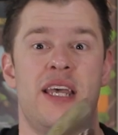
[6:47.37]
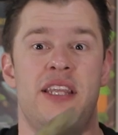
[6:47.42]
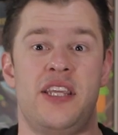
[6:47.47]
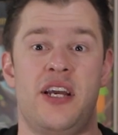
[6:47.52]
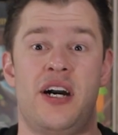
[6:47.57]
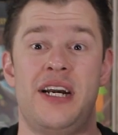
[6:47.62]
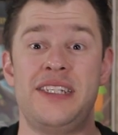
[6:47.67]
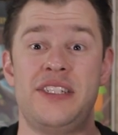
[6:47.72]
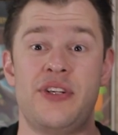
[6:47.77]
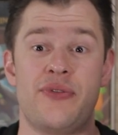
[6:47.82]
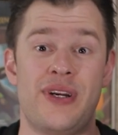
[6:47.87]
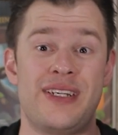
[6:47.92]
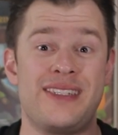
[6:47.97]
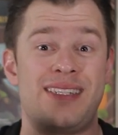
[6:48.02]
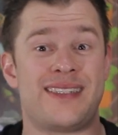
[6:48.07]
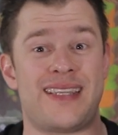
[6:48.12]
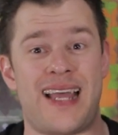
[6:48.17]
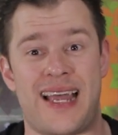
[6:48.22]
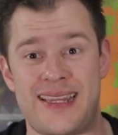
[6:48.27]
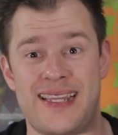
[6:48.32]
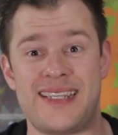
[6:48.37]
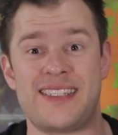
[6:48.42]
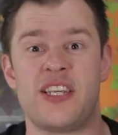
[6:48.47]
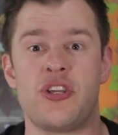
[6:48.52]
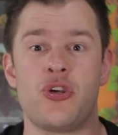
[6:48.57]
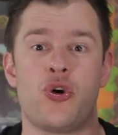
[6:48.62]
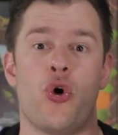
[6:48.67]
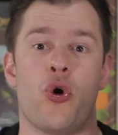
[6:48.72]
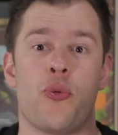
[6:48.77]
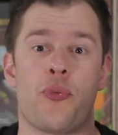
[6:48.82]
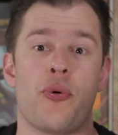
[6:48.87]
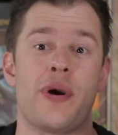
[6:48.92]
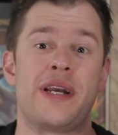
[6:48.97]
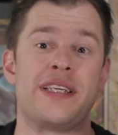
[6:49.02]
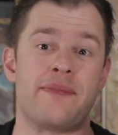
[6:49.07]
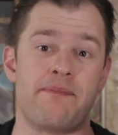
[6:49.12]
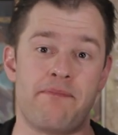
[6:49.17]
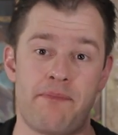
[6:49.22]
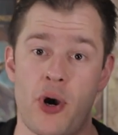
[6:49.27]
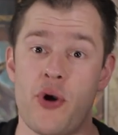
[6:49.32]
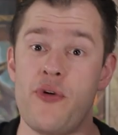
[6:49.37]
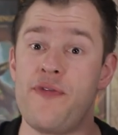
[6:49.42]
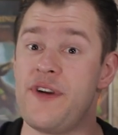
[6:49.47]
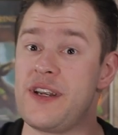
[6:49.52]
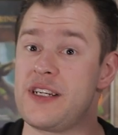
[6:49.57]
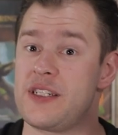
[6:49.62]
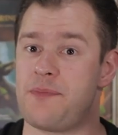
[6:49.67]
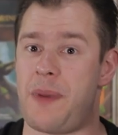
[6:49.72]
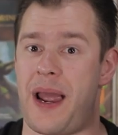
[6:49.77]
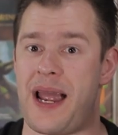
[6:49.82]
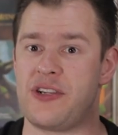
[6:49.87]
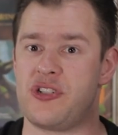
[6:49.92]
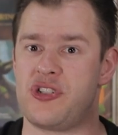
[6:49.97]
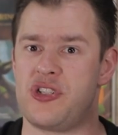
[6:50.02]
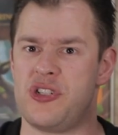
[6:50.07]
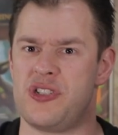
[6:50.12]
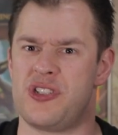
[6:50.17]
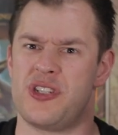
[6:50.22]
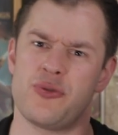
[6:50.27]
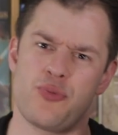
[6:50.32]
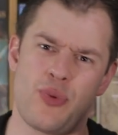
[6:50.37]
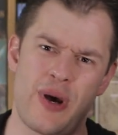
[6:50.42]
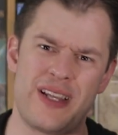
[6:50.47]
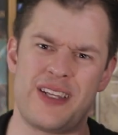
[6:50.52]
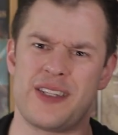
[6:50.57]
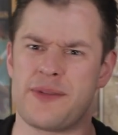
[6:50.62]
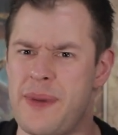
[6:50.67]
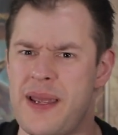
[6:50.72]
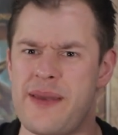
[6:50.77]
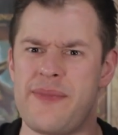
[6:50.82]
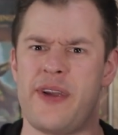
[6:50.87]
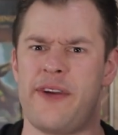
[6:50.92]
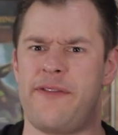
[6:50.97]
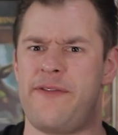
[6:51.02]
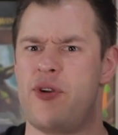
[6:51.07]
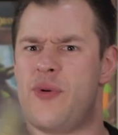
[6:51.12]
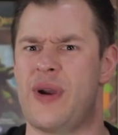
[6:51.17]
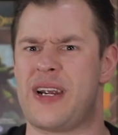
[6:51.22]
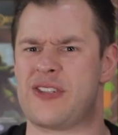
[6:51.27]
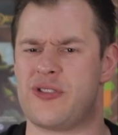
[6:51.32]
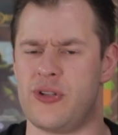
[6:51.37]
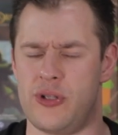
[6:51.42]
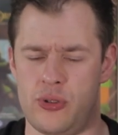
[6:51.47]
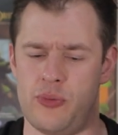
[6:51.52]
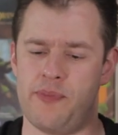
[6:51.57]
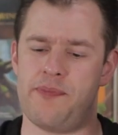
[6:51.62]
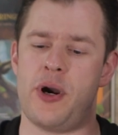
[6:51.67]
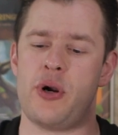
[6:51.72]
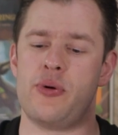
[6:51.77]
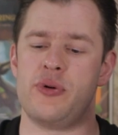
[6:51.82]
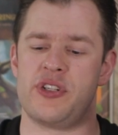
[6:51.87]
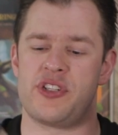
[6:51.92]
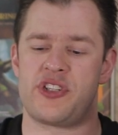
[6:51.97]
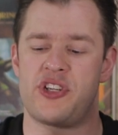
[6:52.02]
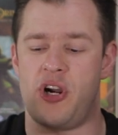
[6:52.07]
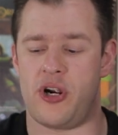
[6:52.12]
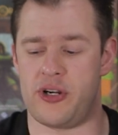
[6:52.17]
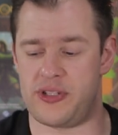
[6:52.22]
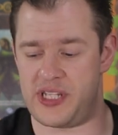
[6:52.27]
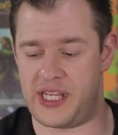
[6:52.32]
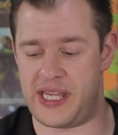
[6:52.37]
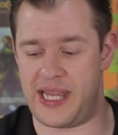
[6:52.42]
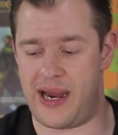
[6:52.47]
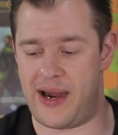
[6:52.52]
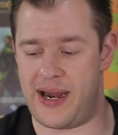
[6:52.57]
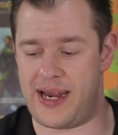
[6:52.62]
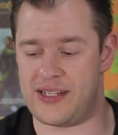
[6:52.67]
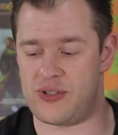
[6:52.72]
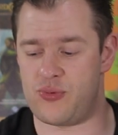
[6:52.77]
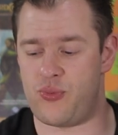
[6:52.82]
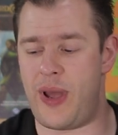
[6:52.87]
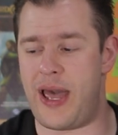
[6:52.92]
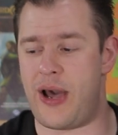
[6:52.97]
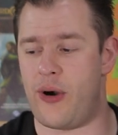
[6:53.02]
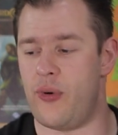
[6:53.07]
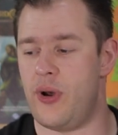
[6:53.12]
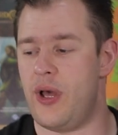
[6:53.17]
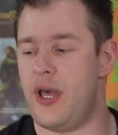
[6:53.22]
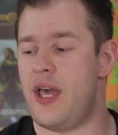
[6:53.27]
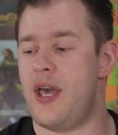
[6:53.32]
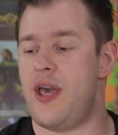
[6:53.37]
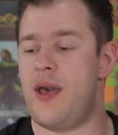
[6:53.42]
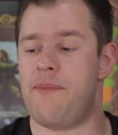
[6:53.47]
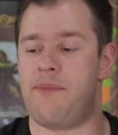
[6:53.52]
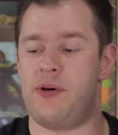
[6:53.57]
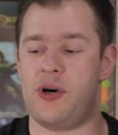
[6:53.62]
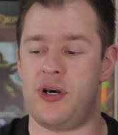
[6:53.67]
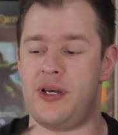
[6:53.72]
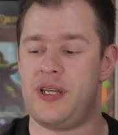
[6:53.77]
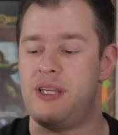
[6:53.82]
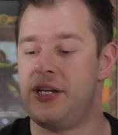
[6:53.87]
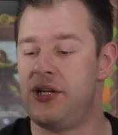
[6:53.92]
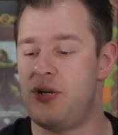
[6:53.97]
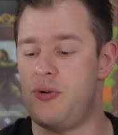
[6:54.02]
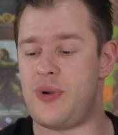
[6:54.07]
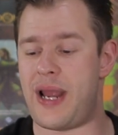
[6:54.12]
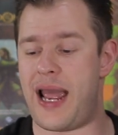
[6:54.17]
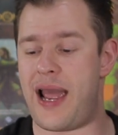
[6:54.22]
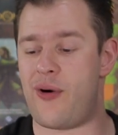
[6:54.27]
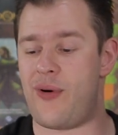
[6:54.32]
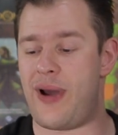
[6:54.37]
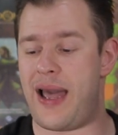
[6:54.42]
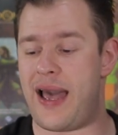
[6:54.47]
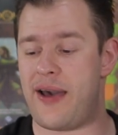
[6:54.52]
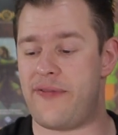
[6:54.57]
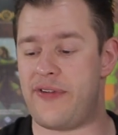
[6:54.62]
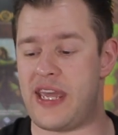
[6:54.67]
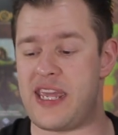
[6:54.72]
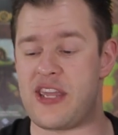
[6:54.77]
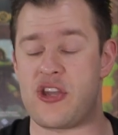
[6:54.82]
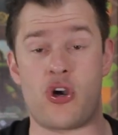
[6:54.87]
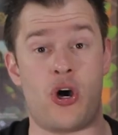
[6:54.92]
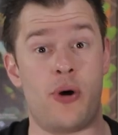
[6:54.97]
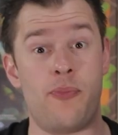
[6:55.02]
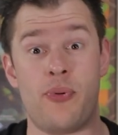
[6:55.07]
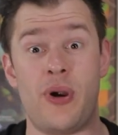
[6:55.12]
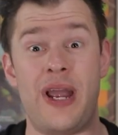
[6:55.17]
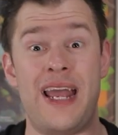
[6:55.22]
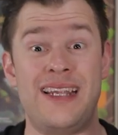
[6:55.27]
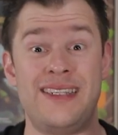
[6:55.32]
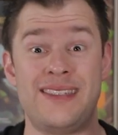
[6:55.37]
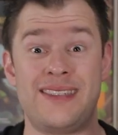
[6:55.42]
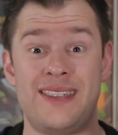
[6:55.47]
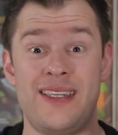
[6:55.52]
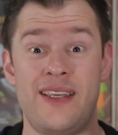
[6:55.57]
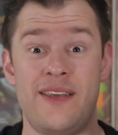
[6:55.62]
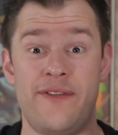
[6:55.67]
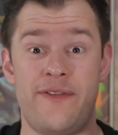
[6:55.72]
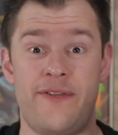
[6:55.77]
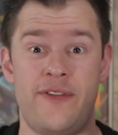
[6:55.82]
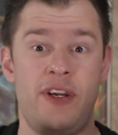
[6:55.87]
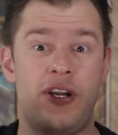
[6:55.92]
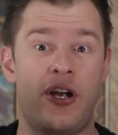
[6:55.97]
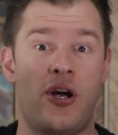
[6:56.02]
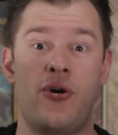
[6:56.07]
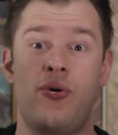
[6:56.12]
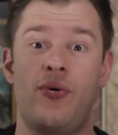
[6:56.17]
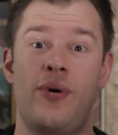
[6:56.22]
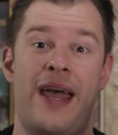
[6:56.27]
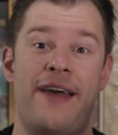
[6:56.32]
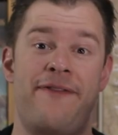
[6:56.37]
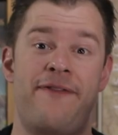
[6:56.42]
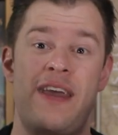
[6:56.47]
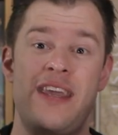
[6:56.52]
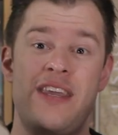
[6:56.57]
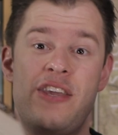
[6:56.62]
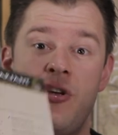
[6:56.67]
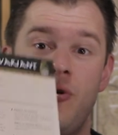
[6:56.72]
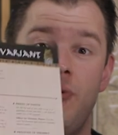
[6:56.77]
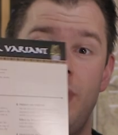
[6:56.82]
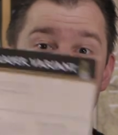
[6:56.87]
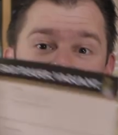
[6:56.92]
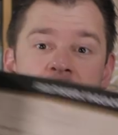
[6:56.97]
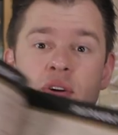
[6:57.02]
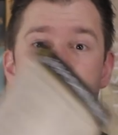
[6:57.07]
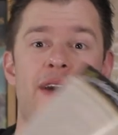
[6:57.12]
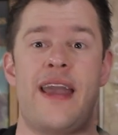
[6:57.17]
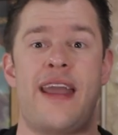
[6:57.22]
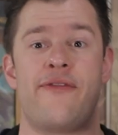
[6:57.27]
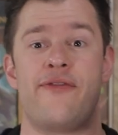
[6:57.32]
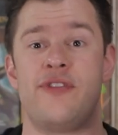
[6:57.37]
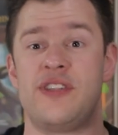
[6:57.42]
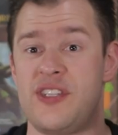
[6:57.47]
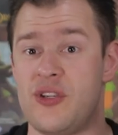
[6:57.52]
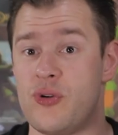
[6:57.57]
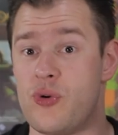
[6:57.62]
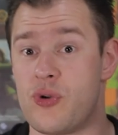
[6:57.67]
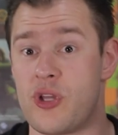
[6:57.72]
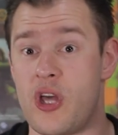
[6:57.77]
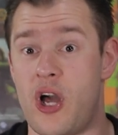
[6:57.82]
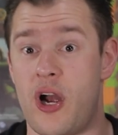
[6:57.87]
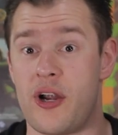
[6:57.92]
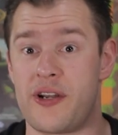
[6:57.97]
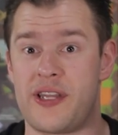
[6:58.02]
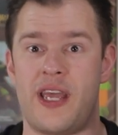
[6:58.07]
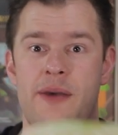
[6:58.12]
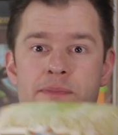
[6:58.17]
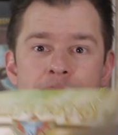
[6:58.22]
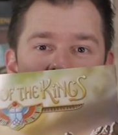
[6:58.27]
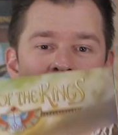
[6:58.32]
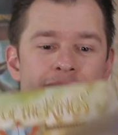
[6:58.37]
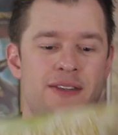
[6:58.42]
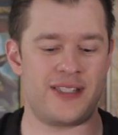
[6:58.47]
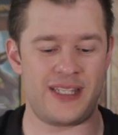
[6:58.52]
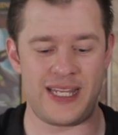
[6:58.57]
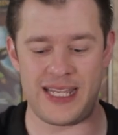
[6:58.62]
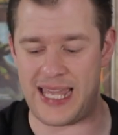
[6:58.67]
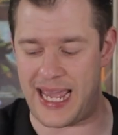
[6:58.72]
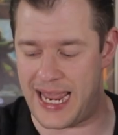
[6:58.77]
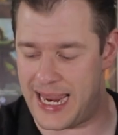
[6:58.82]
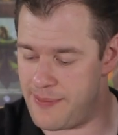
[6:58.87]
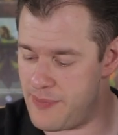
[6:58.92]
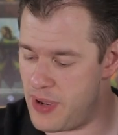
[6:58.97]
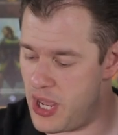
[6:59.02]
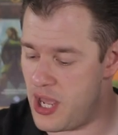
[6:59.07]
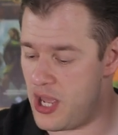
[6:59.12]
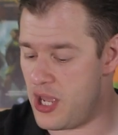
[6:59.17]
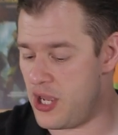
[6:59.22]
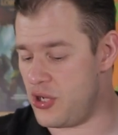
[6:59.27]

The idea is that this incorporates both expansions as well as maybe a few extra little bonus cards in there as well. But you now have a comprehensive, you know, FAQ list of every single card that appears in the game.